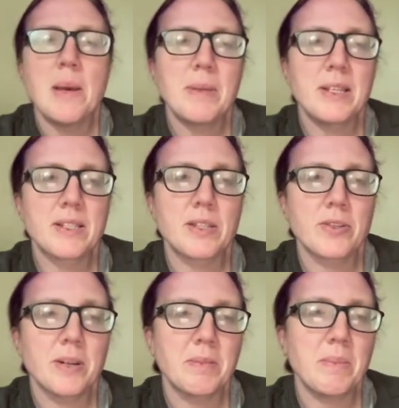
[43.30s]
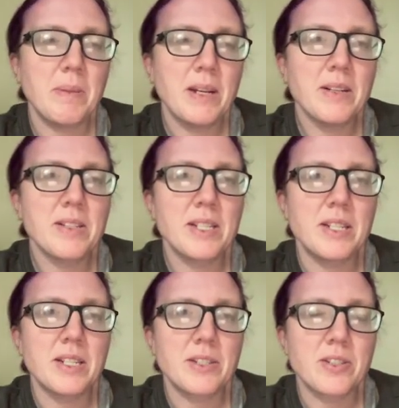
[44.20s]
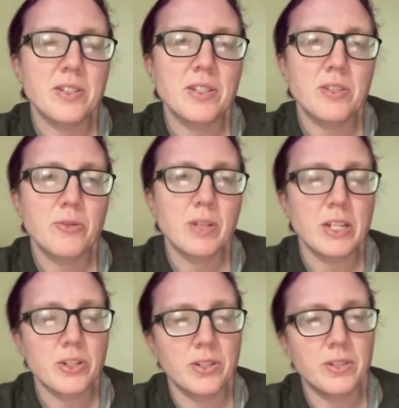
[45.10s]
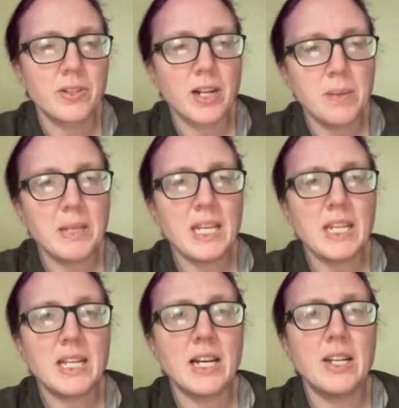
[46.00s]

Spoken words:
Because it's Kropki pairs, and not just traditional Kropki,